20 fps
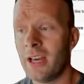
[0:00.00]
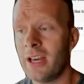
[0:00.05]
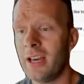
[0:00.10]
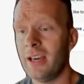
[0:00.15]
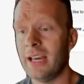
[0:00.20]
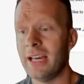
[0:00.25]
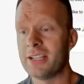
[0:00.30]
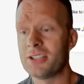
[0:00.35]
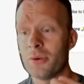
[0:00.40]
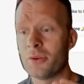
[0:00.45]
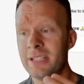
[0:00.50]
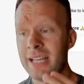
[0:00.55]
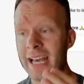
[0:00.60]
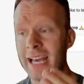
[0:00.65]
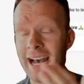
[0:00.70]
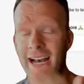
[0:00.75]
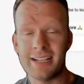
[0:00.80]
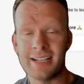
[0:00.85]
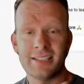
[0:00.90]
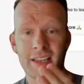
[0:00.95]
It's going to
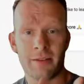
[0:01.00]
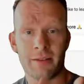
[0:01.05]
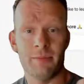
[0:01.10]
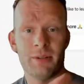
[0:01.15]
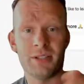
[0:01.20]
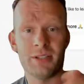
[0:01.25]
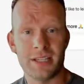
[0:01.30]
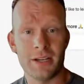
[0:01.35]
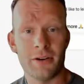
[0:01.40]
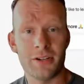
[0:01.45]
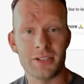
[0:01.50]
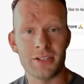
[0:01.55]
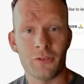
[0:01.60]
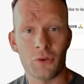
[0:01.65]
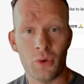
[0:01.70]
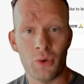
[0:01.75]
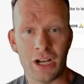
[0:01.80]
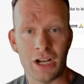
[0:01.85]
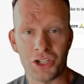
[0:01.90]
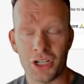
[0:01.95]
ask them a series of
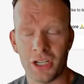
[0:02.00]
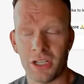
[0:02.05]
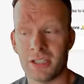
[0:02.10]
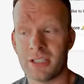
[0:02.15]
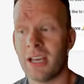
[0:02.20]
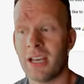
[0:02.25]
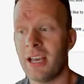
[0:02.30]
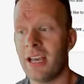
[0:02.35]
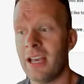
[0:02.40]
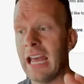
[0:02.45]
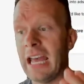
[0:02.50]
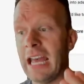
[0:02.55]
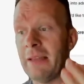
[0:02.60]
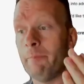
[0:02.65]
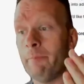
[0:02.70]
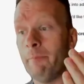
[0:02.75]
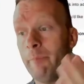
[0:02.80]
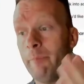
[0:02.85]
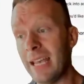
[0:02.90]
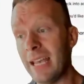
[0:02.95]
questions.
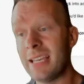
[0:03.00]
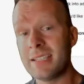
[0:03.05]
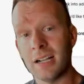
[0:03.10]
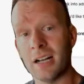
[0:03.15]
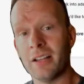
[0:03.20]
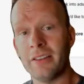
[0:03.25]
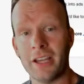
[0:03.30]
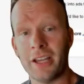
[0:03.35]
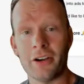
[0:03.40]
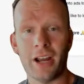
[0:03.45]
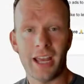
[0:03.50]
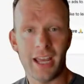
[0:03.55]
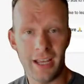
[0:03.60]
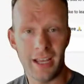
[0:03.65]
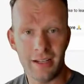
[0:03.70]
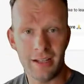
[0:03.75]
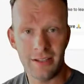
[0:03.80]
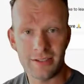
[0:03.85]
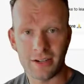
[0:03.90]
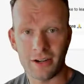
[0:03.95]
And based on their
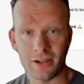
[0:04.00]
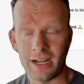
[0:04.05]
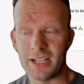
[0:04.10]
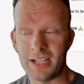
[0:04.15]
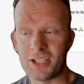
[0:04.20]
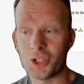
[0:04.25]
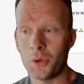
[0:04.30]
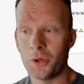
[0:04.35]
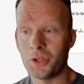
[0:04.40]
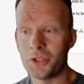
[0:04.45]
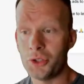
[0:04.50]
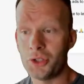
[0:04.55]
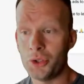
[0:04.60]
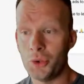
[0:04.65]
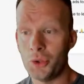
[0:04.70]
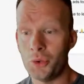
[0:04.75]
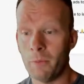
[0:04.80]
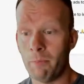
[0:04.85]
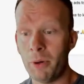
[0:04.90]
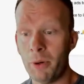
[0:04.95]
answer, it's going
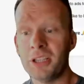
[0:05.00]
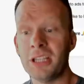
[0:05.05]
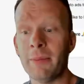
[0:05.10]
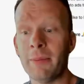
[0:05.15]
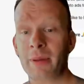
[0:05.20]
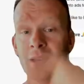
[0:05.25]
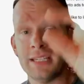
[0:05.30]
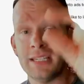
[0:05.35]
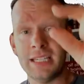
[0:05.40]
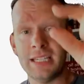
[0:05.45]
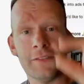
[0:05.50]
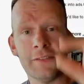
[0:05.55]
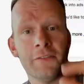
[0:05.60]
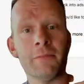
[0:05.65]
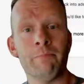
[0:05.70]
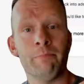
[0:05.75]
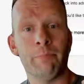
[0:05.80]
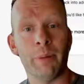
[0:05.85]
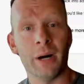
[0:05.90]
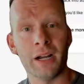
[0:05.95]
to put them in
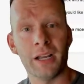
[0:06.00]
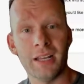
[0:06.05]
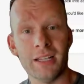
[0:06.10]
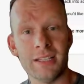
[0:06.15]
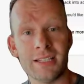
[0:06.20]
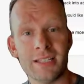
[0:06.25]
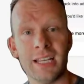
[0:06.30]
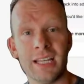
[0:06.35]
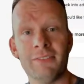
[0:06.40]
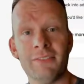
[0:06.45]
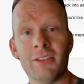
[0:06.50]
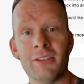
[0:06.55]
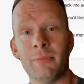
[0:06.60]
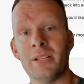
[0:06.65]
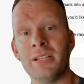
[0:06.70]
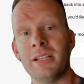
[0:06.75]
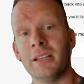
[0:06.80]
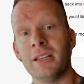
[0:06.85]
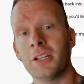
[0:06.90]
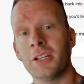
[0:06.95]
different buckets and give them a
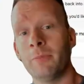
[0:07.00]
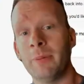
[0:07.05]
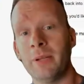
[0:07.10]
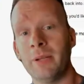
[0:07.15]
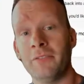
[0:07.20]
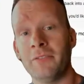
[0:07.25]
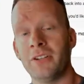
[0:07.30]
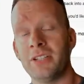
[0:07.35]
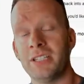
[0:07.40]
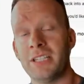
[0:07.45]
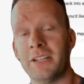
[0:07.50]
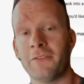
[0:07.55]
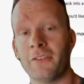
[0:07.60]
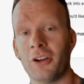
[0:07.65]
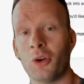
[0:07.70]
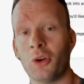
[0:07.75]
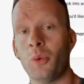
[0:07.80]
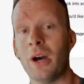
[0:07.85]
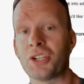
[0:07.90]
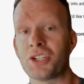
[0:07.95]
little bit of a different
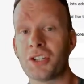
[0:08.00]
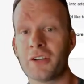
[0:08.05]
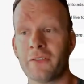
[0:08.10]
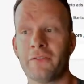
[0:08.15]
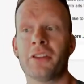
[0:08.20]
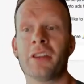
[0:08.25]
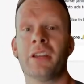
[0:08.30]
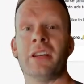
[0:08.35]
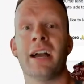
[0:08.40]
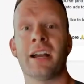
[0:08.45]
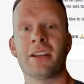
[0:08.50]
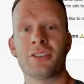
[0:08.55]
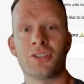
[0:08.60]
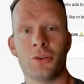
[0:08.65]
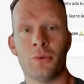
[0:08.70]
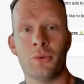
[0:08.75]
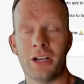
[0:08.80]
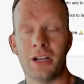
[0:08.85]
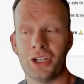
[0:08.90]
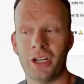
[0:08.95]
question for the next
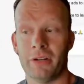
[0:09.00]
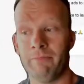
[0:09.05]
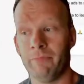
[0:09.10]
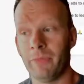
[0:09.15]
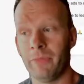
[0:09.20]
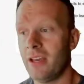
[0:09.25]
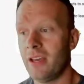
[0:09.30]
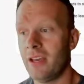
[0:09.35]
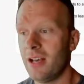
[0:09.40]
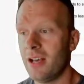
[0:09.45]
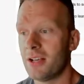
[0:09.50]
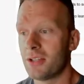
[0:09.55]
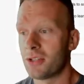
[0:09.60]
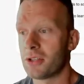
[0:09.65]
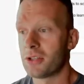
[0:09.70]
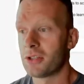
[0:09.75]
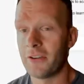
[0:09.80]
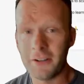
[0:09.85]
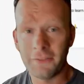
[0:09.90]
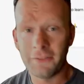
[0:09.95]
question. So the
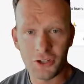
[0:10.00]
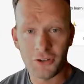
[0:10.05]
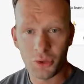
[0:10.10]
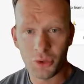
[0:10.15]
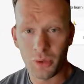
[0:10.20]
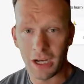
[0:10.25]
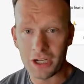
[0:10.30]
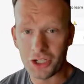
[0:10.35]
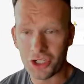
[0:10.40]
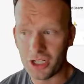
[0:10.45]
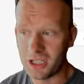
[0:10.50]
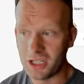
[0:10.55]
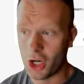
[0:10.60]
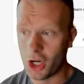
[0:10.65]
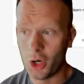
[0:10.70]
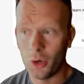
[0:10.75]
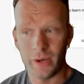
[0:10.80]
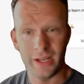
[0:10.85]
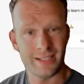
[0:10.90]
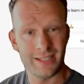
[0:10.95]
very first question is
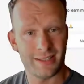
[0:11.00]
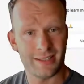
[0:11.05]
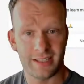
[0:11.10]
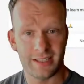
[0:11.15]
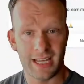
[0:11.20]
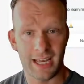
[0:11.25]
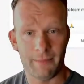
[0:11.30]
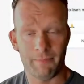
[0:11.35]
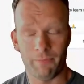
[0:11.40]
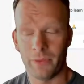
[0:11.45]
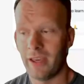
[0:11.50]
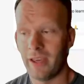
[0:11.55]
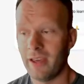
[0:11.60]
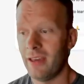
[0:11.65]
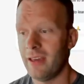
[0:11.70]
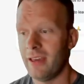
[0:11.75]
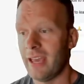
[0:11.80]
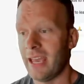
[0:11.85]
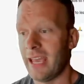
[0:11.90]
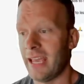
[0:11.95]
always the same.
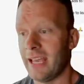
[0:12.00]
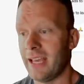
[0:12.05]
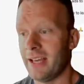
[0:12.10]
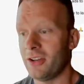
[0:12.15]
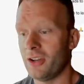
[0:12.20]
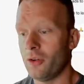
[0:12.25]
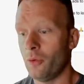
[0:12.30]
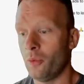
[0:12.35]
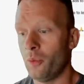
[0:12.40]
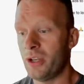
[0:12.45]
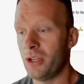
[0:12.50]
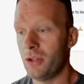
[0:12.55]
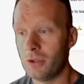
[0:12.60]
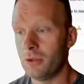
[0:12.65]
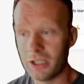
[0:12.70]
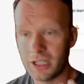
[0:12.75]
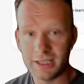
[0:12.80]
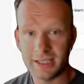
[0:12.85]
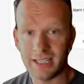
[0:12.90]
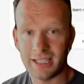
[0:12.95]
And when you
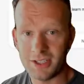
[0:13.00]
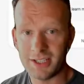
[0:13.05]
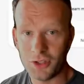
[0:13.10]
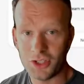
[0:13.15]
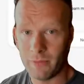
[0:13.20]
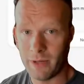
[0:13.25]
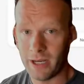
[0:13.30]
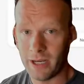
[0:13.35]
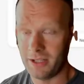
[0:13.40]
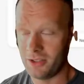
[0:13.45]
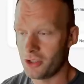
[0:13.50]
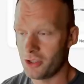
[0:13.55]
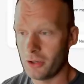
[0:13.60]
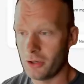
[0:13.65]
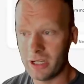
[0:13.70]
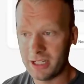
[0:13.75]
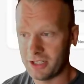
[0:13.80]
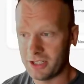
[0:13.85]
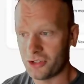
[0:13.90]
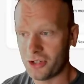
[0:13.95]
look at this, don't
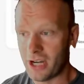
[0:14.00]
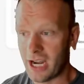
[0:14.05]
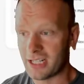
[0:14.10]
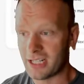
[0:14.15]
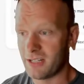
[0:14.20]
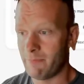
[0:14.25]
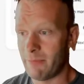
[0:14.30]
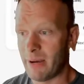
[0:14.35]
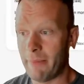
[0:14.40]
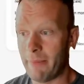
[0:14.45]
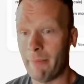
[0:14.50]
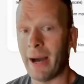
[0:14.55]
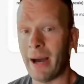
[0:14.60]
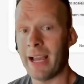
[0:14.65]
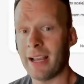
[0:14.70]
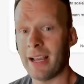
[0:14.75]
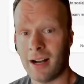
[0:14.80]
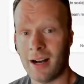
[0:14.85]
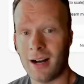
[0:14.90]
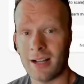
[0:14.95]
get distracted by my
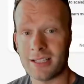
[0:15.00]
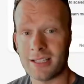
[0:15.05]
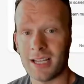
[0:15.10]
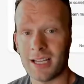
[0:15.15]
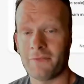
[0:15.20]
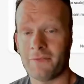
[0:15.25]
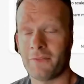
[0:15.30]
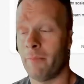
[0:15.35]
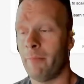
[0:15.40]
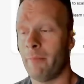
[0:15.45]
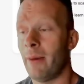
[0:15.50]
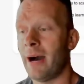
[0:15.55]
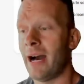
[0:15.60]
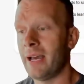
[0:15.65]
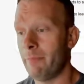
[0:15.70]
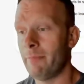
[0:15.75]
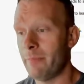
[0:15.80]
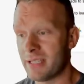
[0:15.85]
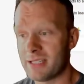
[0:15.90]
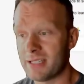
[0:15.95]
content for my
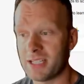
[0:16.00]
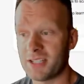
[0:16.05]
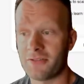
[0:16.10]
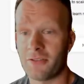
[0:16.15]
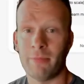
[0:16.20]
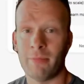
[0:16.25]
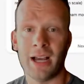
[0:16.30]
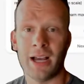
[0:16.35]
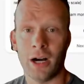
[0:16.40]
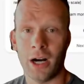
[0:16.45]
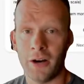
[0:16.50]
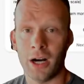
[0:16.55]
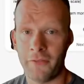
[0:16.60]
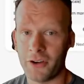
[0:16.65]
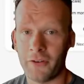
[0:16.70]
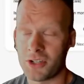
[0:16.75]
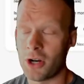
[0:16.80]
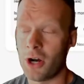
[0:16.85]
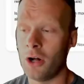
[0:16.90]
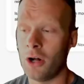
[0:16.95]
business, for my offers,
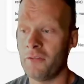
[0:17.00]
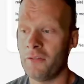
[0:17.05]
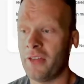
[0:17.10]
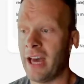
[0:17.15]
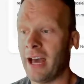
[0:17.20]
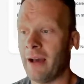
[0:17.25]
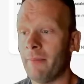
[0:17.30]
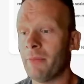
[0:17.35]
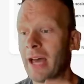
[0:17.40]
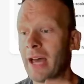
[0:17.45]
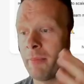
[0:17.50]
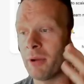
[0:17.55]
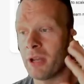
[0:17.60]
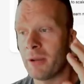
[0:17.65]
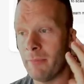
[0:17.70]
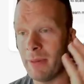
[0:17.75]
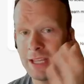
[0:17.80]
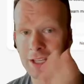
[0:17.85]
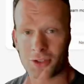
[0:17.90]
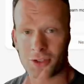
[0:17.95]
all of that. I'm going to
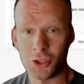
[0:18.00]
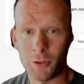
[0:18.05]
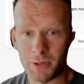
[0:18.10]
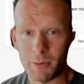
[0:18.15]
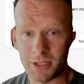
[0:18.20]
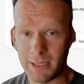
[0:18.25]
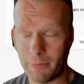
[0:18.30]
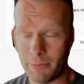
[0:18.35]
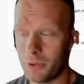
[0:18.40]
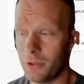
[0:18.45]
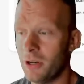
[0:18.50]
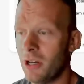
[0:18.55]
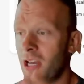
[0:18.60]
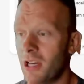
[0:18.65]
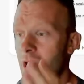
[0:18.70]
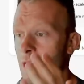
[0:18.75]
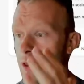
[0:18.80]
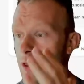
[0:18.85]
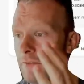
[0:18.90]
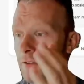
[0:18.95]
make it super simple.
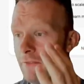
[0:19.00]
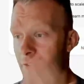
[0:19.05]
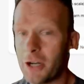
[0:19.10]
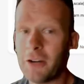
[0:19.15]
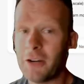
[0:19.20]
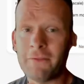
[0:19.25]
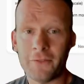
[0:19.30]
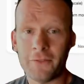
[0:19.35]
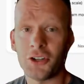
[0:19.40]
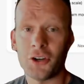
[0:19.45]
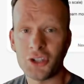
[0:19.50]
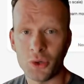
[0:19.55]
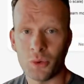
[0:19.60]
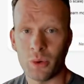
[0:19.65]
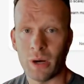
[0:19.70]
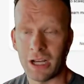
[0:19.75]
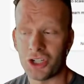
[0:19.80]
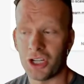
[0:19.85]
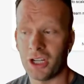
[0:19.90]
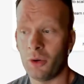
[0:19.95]
The very first
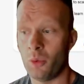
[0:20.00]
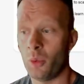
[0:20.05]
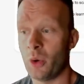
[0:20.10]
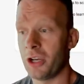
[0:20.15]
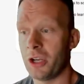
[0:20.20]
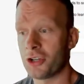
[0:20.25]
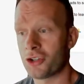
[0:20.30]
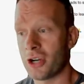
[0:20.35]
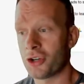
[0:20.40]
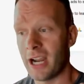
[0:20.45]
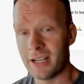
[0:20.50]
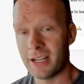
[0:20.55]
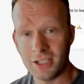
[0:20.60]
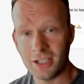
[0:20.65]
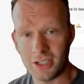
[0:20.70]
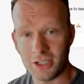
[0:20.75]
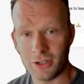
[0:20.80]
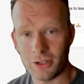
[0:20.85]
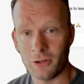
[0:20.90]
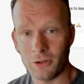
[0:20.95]
question, what you're trying to
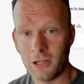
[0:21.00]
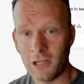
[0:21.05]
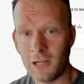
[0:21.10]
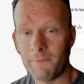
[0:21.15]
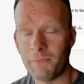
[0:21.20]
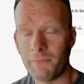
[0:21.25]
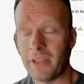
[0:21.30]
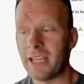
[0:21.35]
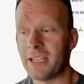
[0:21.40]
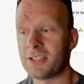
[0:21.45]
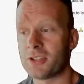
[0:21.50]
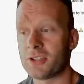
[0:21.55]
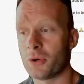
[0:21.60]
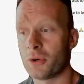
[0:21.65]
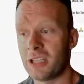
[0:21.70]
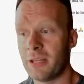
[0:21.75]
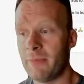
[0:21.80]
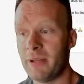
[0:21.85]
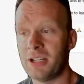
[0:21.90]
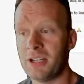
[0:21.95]
do is sort
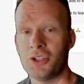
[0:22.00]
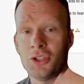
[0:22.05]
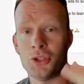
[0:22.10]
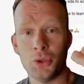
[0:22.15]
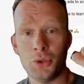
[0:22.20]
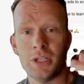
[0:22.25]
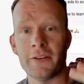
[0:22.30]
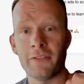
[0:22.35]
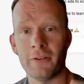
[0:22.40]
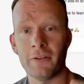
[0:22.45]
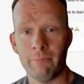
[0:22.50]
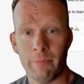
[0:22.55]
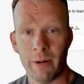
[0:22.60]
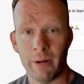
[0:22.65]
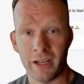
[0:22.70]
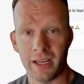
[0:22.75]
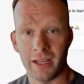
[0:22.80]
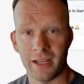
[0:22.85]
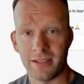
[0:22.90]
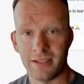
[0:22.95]
them into two different
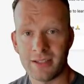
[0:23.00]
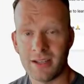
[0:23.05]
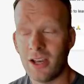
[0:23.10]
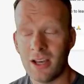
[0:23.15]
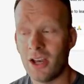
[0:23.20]
buckets.